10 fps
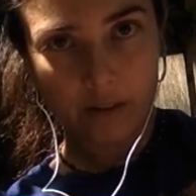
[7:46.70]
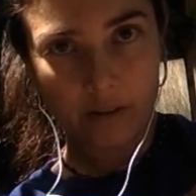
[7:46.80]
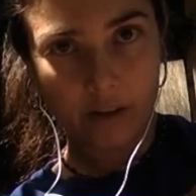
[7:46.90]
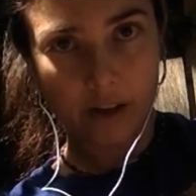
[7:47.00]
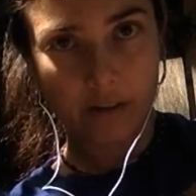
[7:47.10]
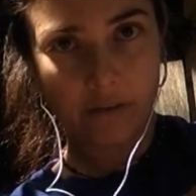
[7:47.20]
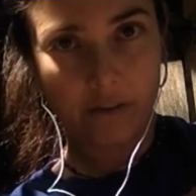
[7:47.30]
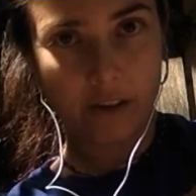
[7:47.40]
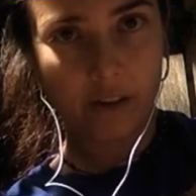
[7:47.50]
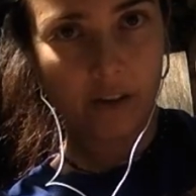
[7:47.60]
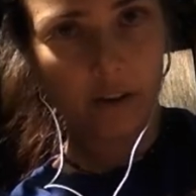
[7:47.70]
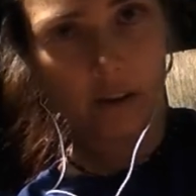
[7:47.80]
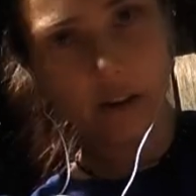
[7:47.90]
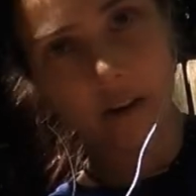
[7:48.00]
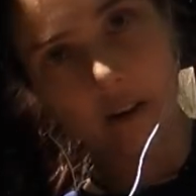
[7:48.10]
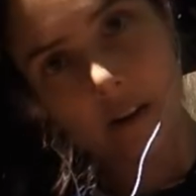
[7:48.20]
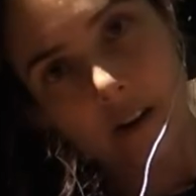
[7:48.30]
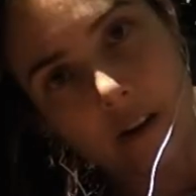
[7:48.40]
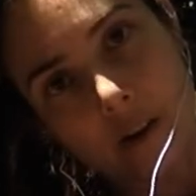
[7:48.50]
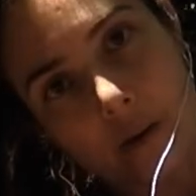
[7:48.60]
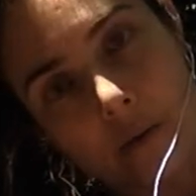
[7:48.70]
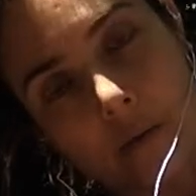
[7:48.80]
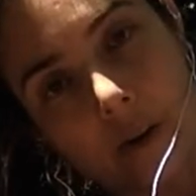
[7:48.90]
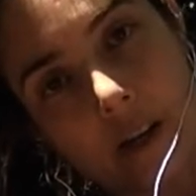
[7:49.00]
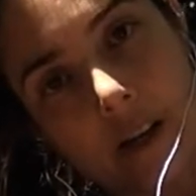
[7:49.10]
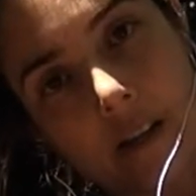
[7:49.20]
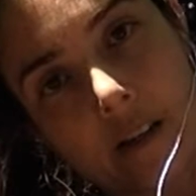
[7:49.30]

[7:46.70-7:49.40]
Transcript: Try to feel what